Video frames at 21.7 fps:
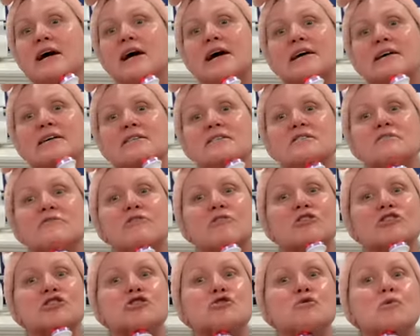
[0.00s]
as
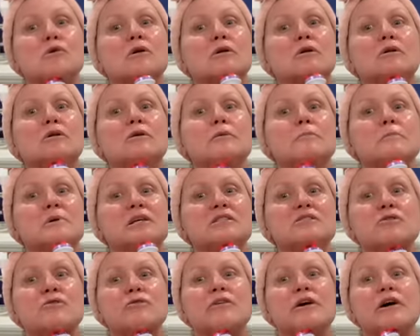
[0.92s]
virtual
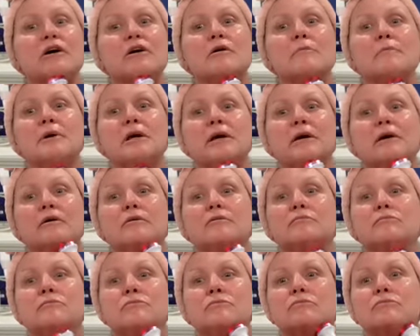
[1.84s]
mesotherapy.
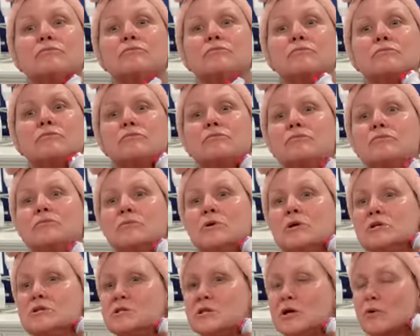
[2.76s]

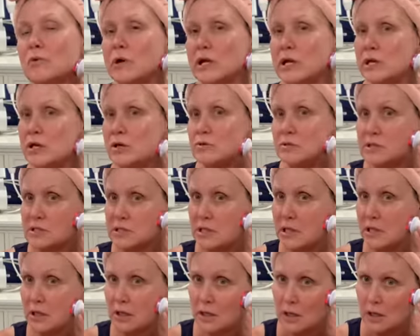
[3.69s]
So when you
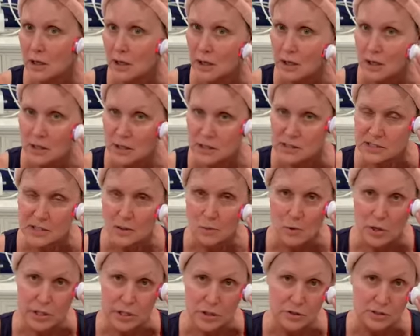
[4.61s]
see
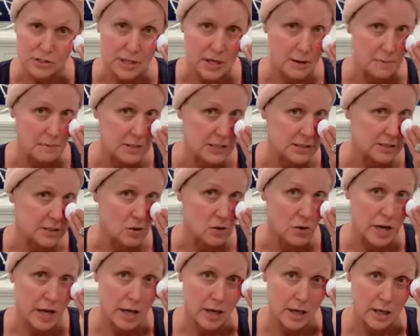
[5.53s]
someone using a meso
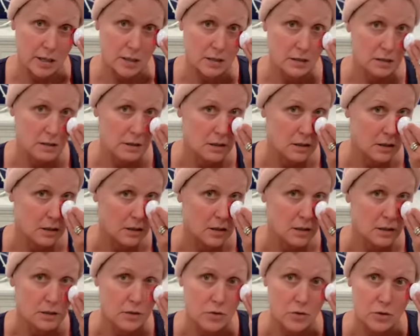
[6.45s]
gun,
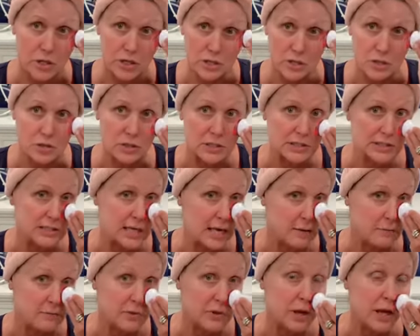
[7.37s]
you can do the
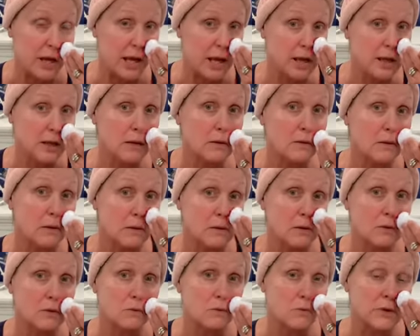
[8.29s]
same thing
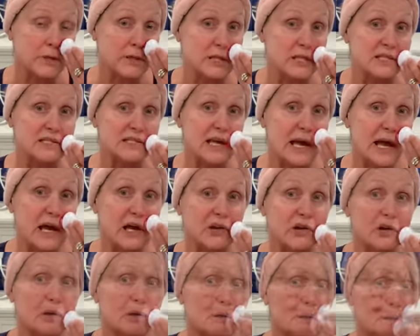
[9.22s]
with this
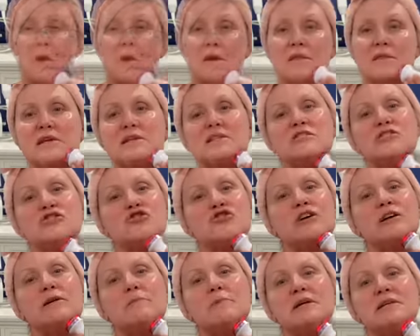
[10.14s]
handle. These
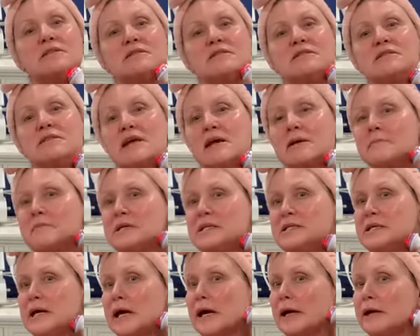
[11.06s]
treatments can be
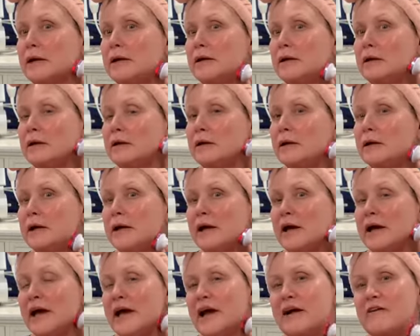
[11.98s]
done
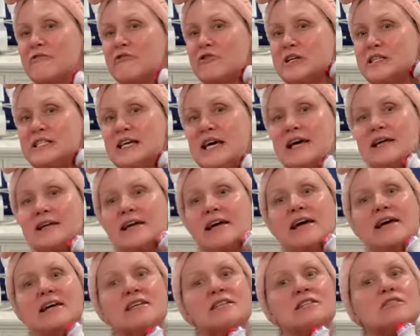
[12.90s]
every 10
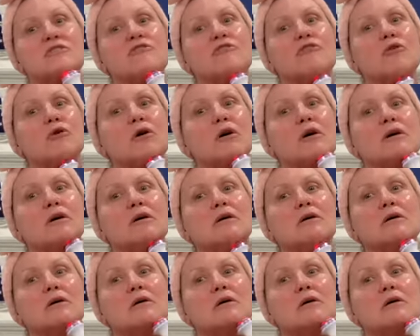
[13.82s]
days for